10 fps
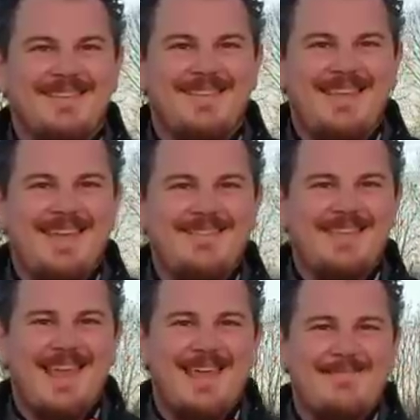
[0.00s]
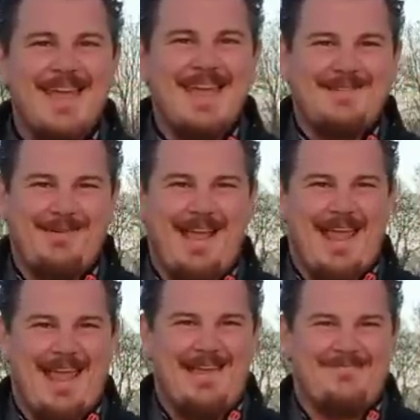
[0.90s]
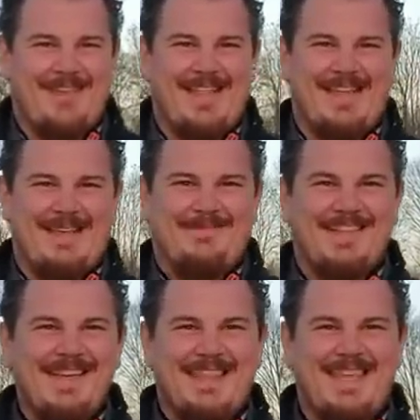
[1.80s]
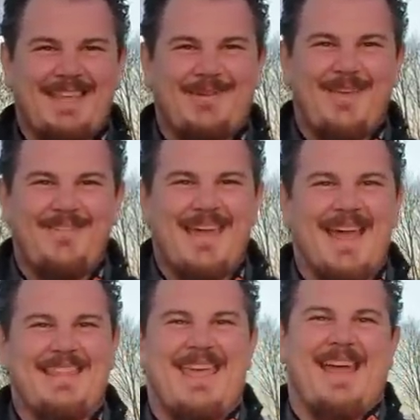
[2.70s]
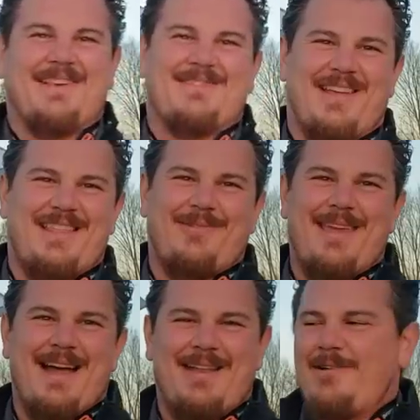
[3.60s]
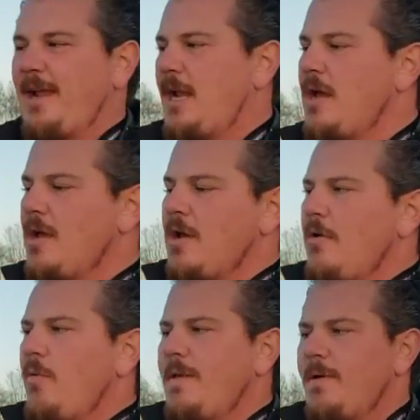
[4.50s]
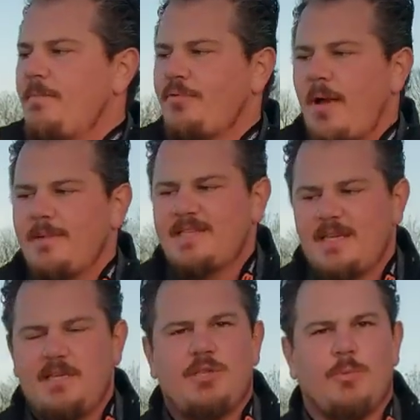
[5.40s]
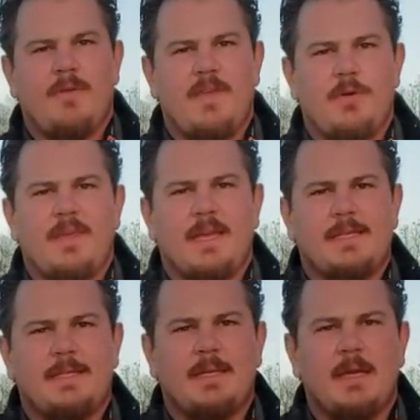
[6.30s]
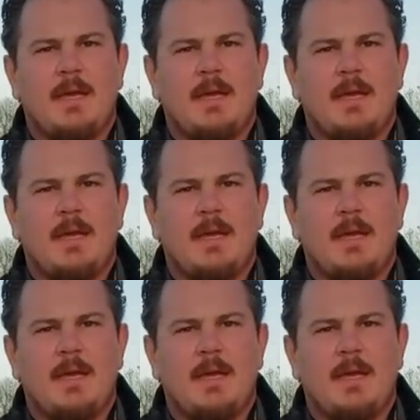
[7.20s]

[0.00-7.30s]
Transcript: YouTube, it's Brian Phillips. Look at this, we've got the Extra 300. We've been promising to review this.